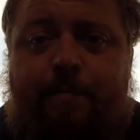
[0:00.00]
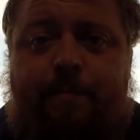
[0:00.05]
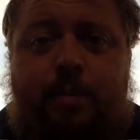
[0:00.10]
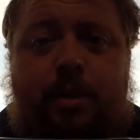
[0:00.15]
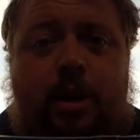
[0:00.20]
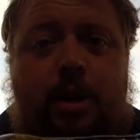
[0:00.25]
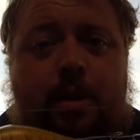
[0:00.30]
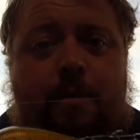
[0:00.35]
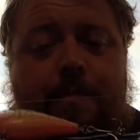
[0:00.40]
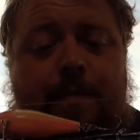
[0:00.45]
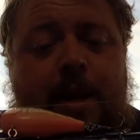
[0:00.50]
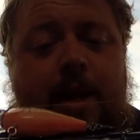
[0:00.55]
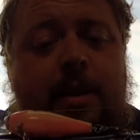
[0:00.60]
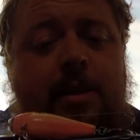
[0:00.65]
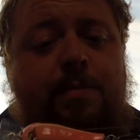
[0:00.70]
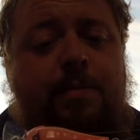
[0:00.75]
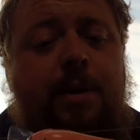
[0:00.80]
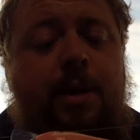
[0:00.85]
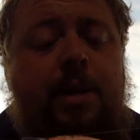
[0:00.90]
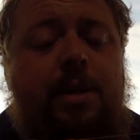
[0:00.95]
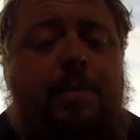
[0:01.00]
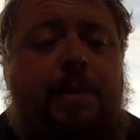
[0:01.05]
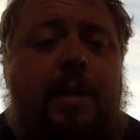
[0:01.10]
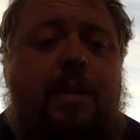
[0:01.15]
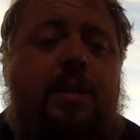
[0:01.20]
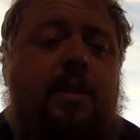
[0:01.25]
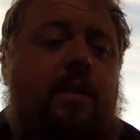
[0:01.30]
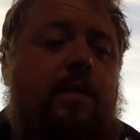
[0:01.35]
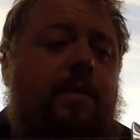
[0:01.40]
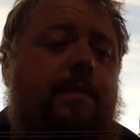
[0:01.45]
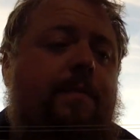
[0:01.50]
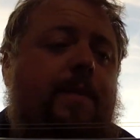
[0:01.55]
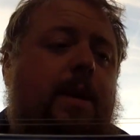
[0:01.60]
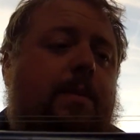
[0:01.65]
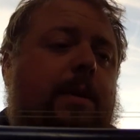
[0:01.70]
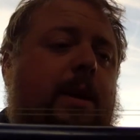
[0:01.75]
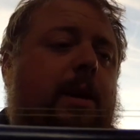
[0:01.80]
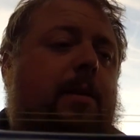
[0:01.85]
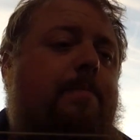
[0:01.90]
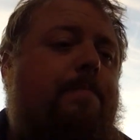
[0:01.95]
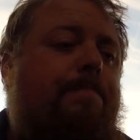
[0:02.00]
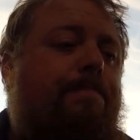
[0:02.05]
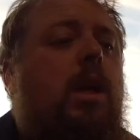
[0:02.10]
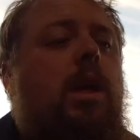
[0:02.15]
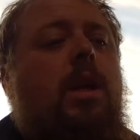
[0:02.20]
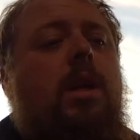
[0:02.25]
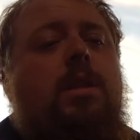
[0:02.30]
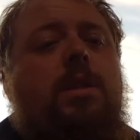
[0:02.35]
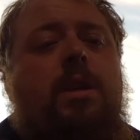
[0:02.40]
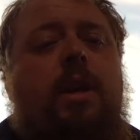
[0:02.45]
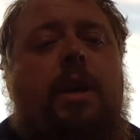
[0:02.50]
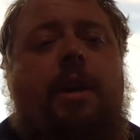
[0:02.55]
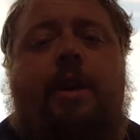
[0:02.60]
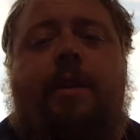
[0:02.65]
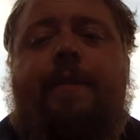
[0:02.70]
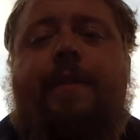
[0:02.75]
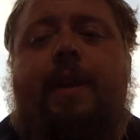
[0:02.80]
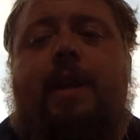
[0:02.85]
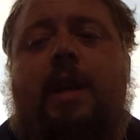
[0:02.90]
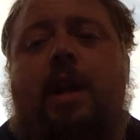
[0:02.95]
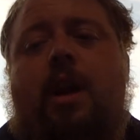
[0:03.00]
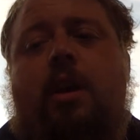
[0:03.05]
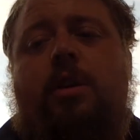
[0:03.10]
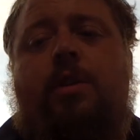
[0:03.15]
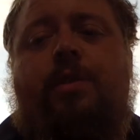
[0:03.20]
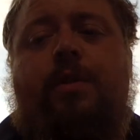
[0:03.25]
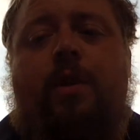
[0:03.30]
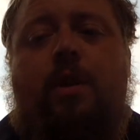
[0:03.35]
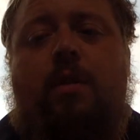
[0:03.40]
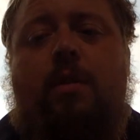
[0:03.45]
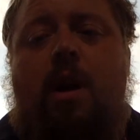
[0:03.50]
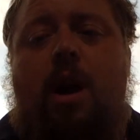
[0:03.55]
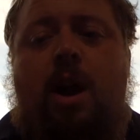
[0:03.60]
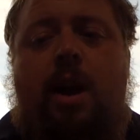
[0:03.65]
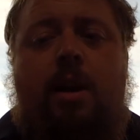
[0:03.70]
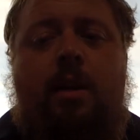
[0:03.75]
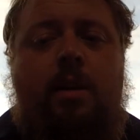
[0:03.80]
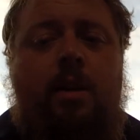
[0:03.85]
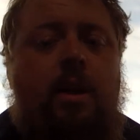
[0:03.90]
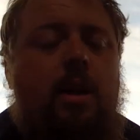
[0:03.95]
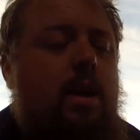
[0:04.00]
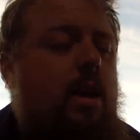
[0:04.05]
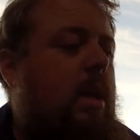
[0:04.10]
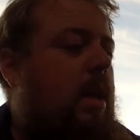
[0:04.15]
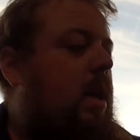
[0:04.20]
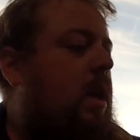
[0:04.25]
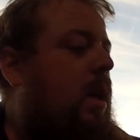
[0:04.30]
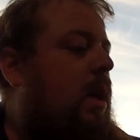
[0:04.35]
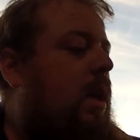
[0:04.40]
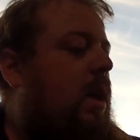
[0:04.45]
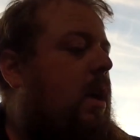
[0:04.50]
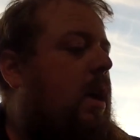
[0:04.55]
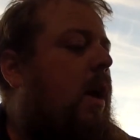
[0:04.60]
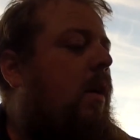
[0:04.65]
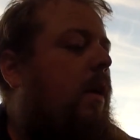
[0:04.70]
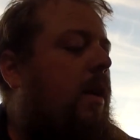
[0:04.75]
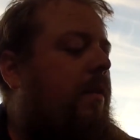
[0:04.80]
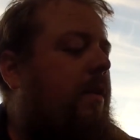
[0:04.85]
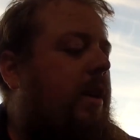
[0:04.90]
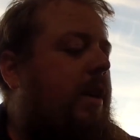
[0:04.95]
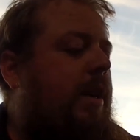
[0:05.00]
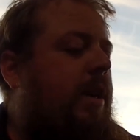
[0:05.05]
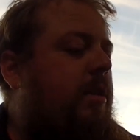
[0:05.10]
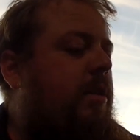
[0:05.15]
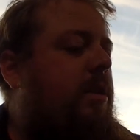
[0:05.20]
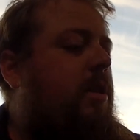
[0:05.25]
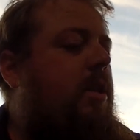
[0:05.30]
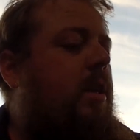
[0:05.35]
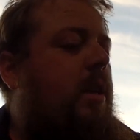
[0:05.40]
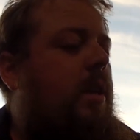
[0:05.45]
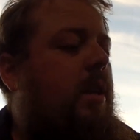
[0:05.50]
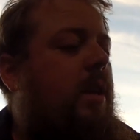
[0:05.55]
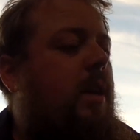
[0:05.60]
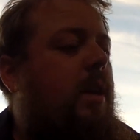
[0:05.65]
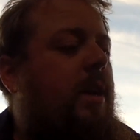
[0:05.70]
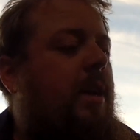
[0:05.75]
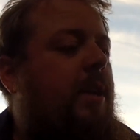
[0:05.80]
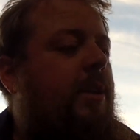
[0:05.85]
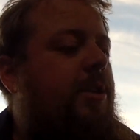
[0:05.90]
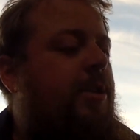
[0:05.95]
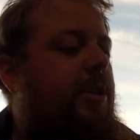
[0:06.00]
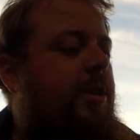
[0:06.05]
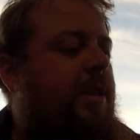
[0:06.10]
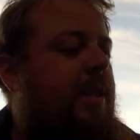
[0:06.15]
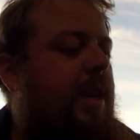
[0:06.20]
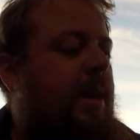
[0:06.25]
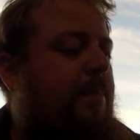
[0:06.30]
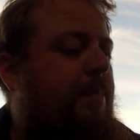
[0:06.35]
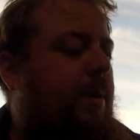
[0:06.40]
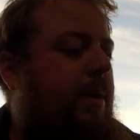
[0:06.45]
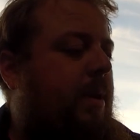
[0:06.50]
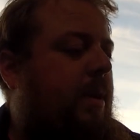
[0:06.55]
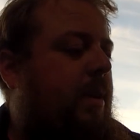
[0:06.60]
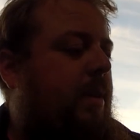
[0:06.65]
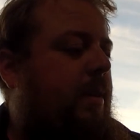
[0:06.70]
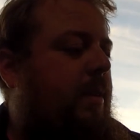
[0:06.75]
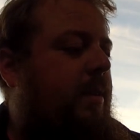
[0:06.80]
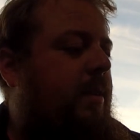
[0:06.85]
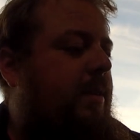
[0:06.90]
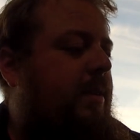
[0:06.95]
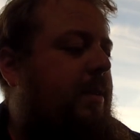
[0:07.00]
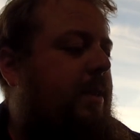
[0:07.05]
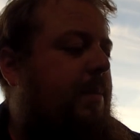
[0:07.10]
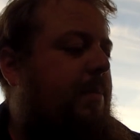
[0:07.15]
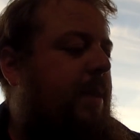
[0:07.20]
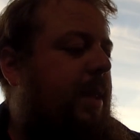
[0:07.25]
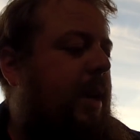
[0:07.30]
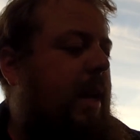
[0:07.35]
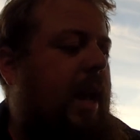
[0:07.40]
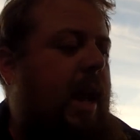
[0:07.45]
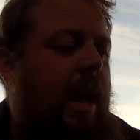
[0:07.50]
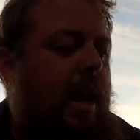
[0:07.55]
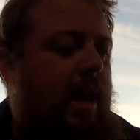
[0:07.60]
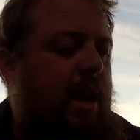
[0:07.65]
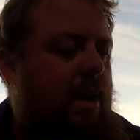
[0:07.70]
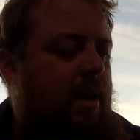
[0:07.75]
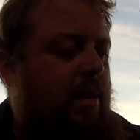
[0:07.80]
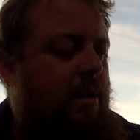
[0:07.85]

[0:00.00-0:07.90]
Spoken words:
So that is pretty expensive. I mean, it's $150 for a rod. However, here's your tip of the day.